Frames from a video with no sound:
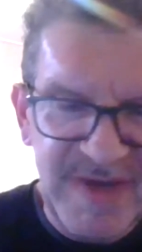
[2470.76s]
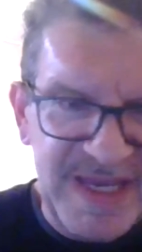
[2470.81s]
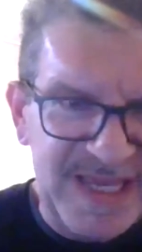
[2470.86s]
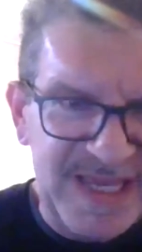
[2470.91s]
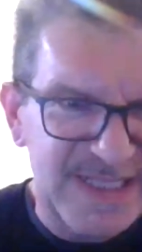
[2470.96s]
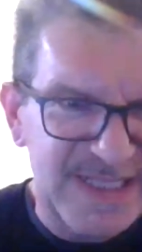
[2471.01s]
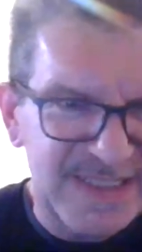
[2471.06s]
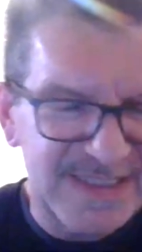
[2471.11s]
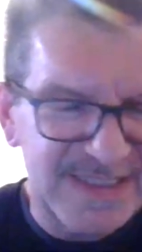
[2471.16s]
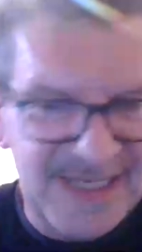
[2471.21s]
I
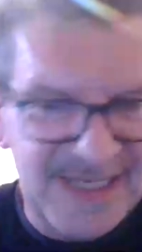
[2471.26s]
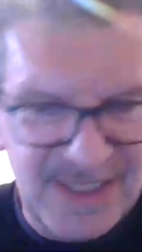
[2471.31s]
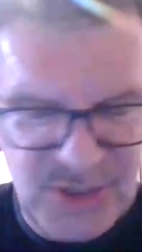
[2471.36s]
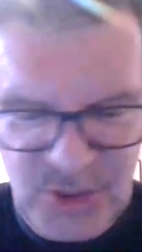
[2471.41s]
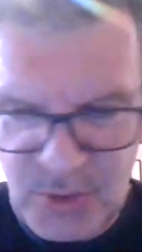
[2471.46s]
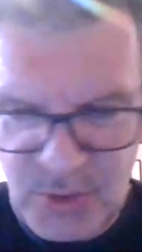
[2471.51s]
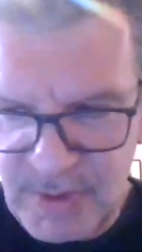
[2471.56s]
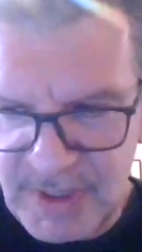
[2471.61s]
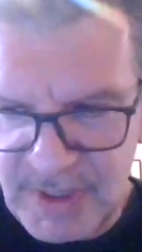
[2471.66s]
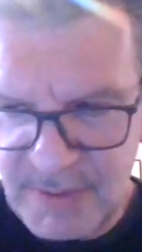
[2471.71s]
can touch
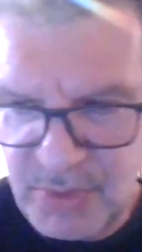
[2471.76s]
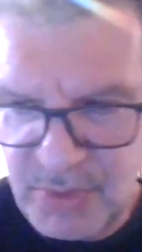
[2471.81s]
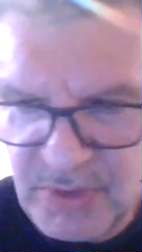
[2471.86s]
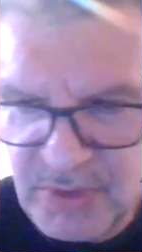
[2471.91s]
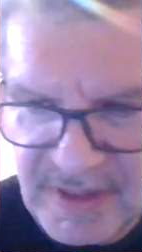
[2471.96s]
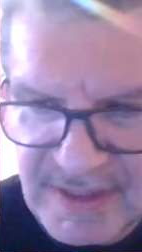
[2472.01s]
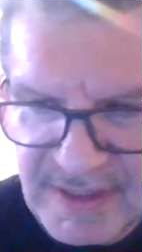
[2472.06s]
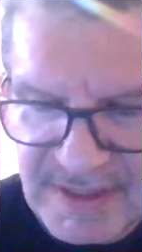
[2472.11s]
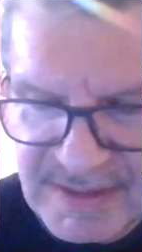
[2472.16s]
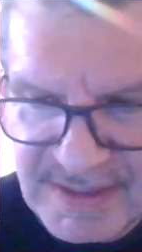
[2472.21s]
on one
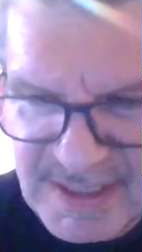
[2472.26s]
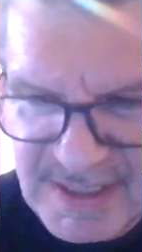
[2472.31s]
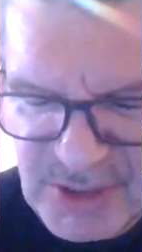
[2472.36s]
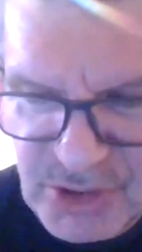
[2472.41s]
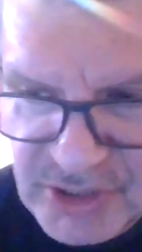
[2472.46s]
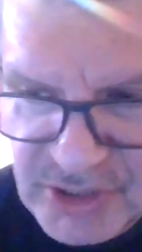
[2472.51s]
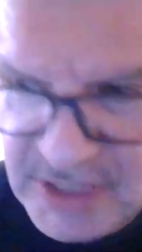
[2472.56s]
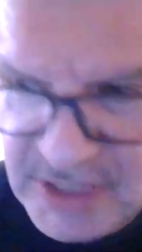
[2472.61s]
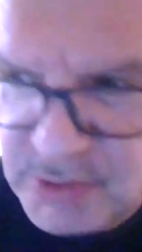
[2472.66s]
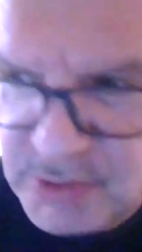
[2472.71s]
point that
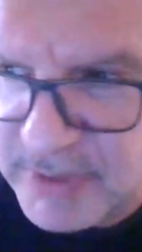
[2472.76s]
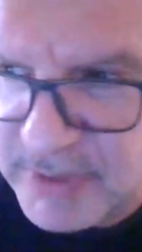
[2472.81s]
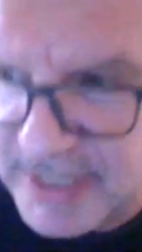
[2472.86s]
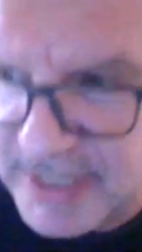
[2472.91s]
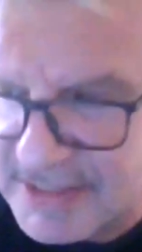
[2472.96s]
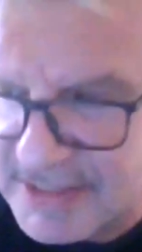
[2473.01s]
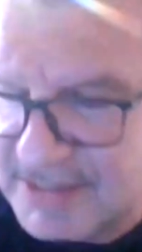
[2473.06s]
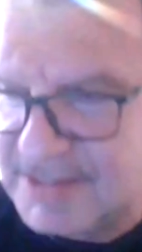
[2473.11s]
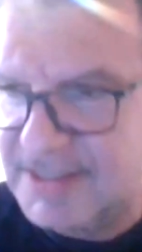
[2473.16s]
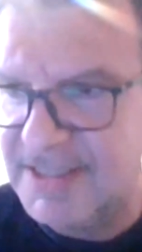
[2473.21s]
Jane
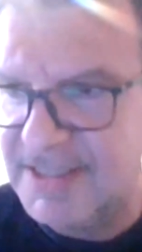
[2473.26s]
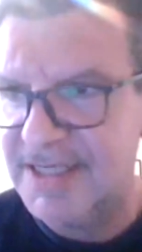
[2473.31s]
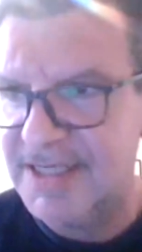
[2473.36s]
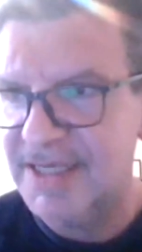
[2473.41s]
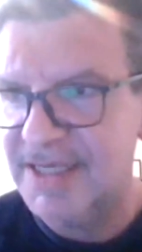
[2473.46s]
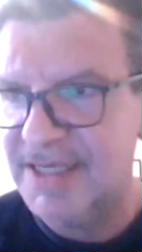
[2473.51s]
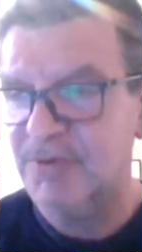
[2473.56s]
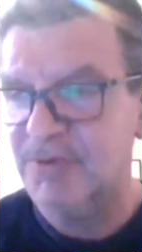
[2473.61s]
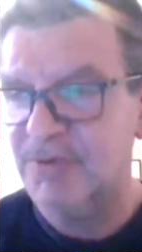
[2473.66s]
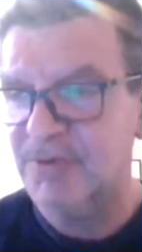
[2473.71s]
raised,
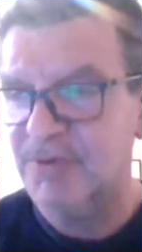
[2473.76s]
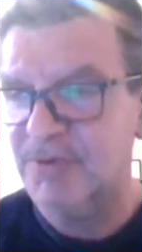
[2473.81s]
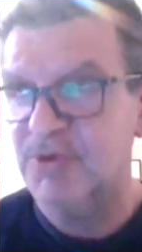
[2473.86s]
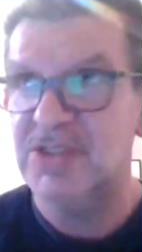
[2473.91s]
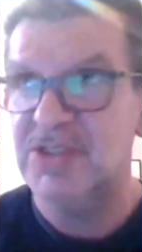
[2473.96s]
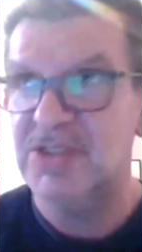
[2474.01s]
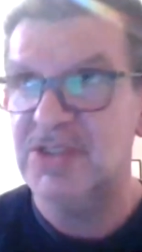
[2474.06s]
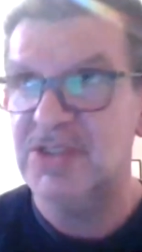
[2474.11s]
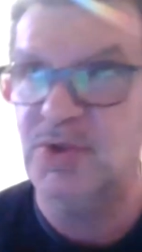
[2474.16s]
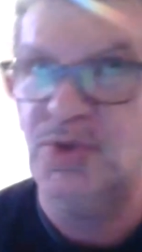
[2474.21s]

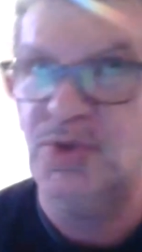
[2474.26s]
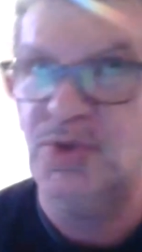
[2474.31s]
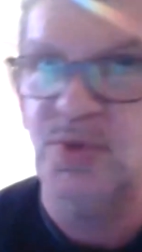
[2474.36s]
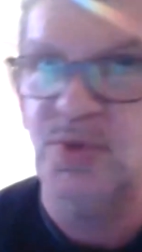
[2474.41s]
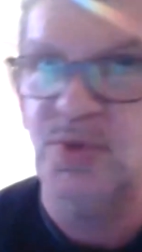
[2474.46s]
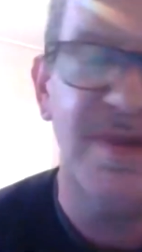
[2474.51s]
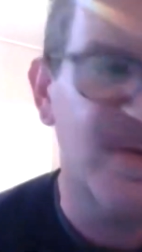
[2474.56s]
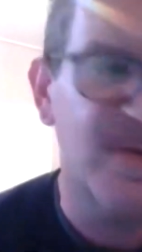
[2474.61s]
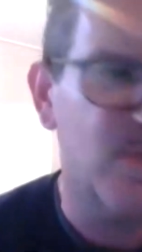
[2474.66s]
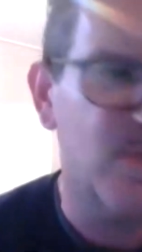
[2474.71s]
which is to do
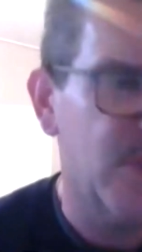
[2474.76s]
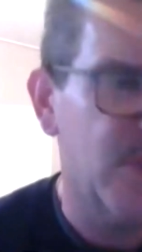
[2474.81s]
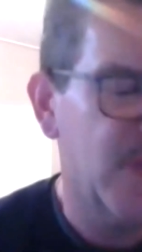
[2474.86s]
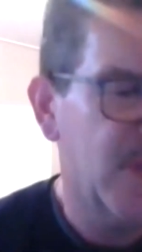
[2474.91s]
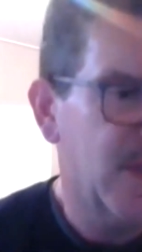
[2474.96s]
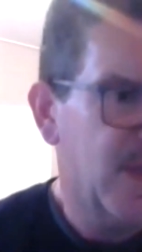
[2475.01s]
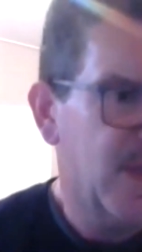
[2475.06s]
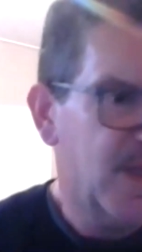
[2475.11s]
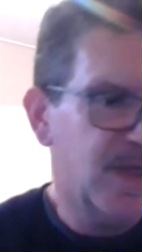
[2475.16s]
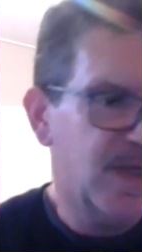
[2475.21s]
with
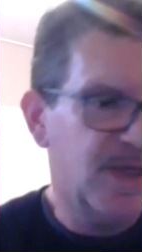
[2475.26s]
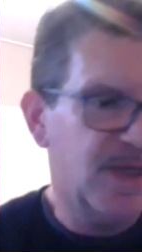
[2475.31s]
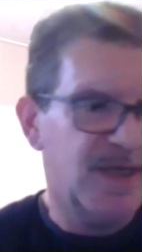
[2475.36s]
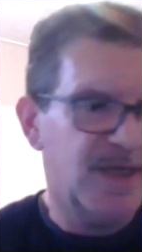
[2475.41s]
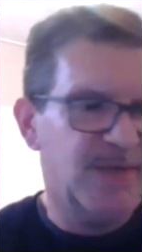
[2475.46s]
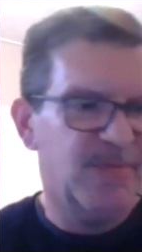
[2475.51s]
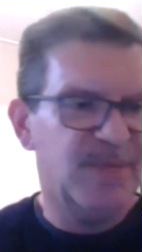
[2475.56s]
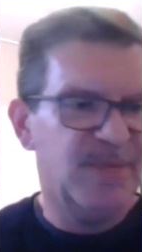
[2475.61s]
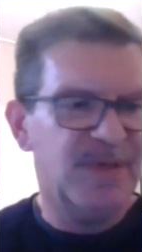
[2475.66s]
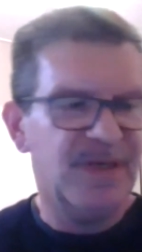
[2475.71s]

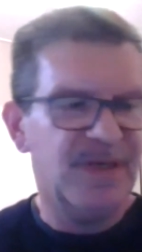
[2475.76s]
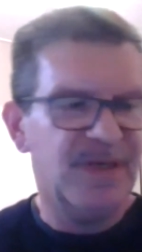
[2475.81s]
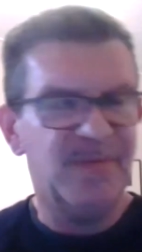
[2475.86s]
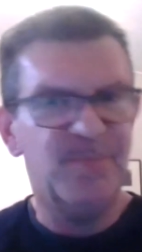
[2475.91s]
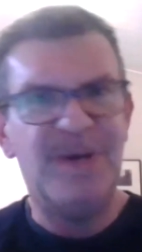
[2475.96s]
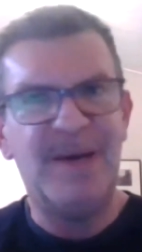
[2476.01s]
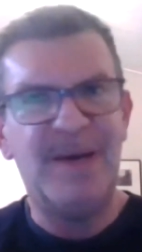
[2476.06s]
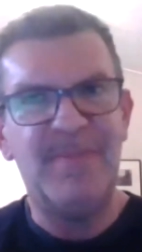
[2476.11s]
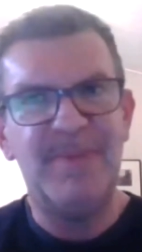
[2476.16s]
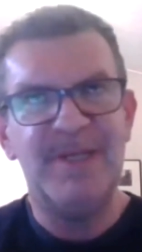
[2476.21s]

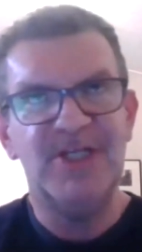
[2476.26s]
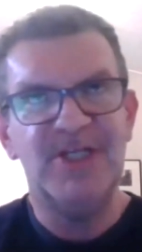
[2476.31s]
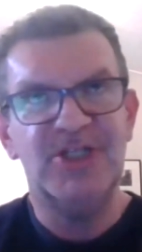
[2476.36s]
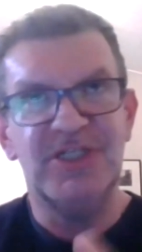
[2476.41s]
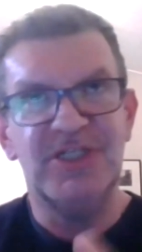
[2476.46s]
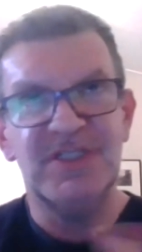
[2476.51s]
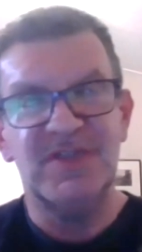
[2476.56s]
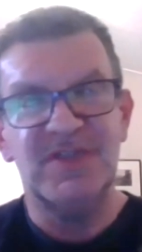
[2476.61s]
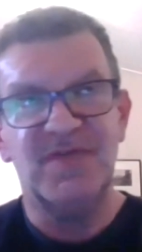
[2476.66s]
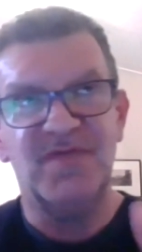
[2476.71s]

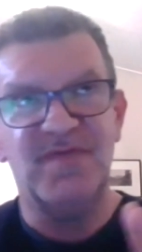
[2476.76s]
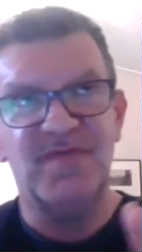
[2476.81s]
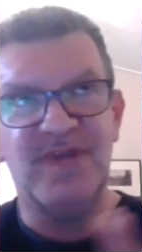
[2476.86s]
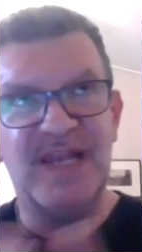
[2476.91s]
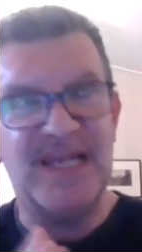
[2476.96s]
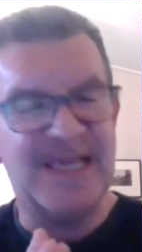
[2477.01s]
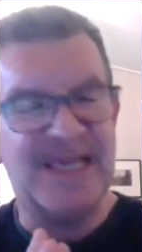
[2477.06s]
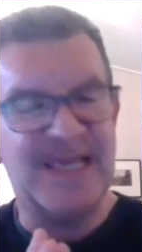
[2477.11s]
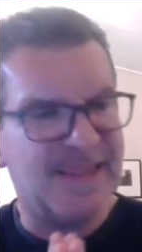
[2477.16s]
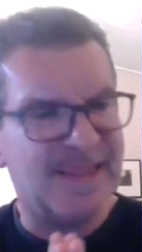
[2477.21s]
publishers
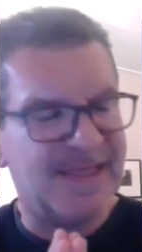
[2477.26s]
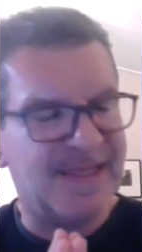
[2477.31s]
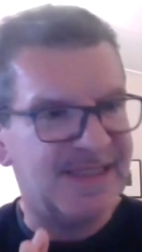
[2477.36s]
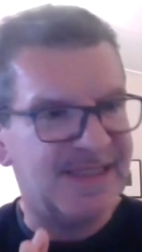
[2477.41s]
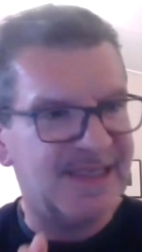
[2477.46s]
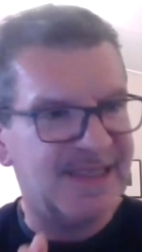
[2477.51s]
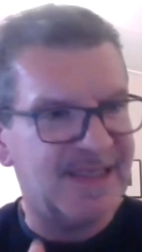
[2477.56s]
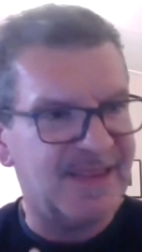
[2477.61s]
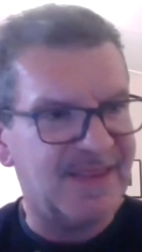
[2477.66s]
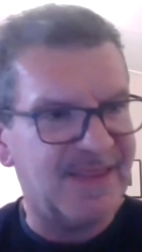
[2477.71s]
feeling
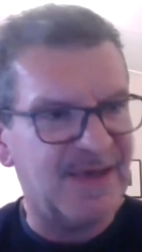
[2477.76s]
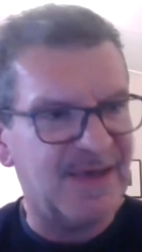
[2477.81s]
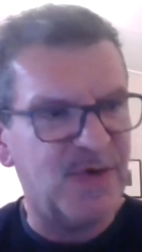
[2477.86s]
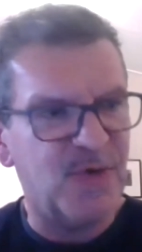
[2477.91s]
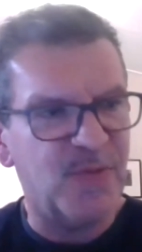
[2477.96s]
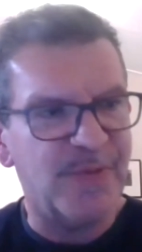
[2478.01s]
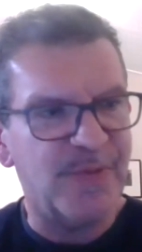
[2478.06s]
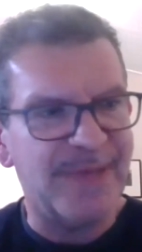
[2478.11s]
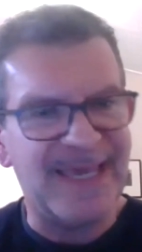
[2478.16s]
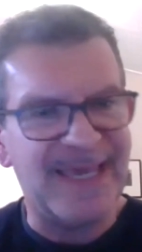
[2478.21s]
that they
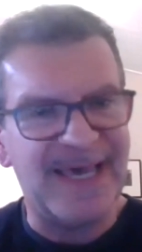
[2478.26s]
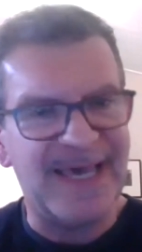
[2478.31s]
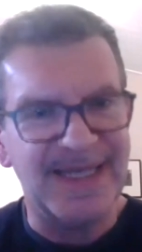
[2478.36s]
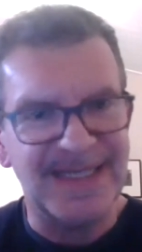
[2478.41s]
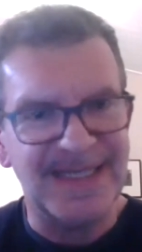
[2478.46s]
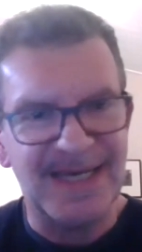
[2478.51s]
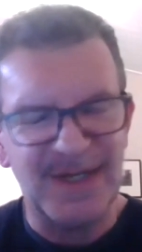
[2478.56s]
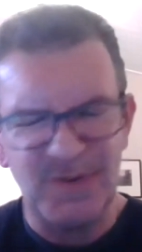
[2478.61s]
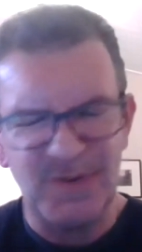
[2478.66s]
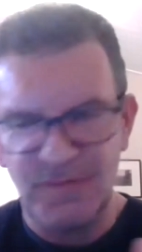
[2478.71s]
will be
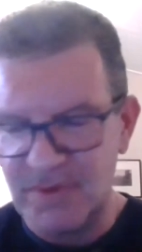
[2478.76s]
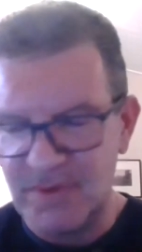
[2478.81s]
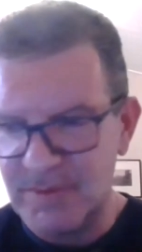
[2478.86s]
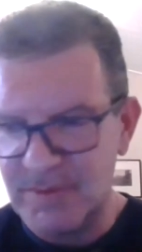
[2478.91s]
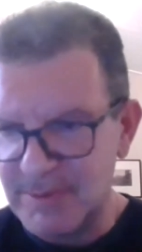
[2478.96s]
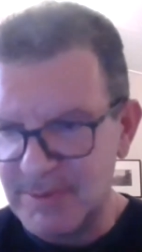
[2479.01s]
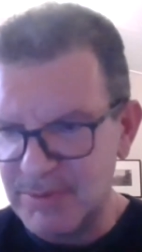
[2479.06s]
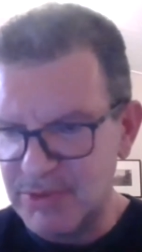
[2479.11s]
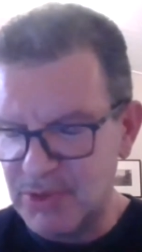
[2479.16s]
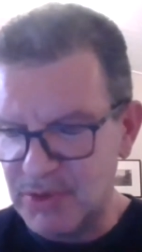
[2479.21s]
cut out from
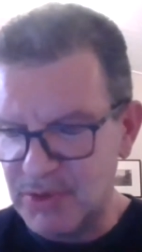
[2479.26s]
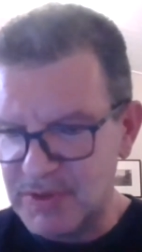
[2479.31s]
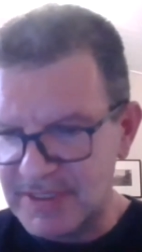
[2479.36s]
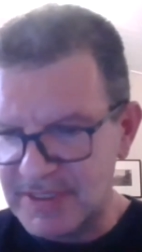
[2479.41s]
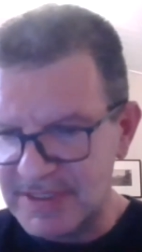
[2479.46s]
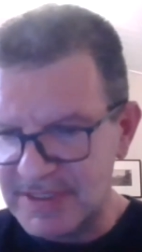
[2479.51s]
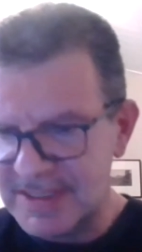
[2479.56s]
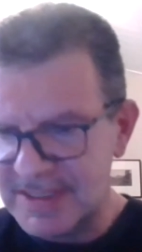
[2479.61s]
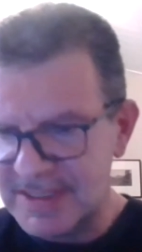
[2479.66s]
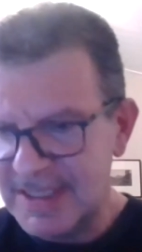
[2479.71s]
the
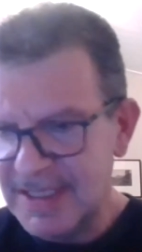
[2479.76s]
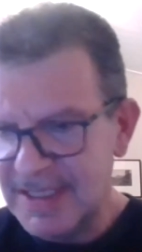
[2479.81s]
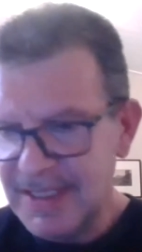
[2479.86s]
process.